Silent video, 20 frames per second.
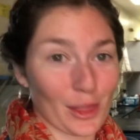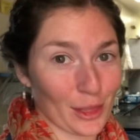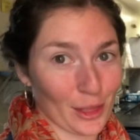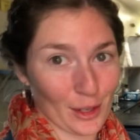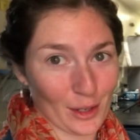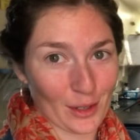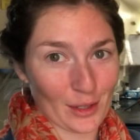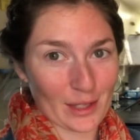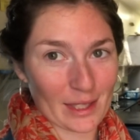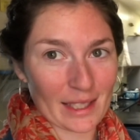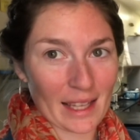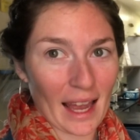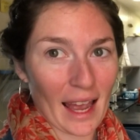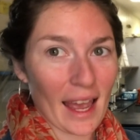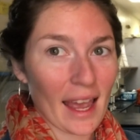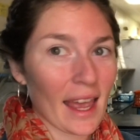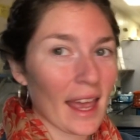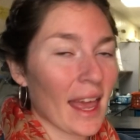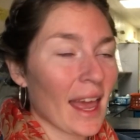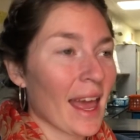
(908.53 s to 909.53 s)

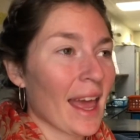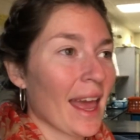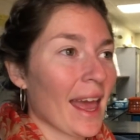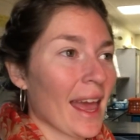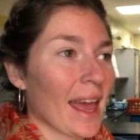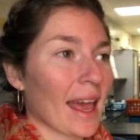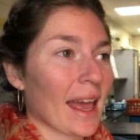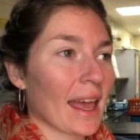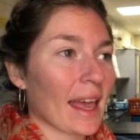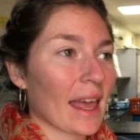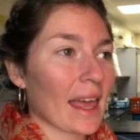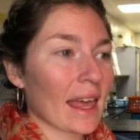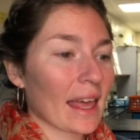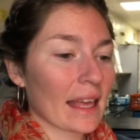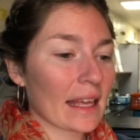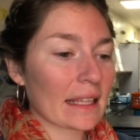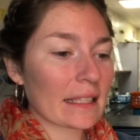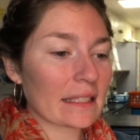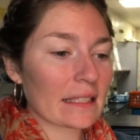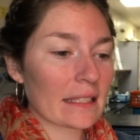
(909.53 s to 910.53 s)
Thursday,
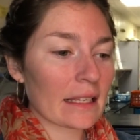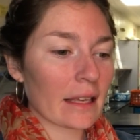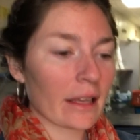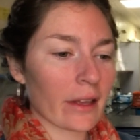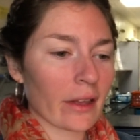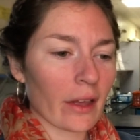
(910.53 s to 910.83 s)
and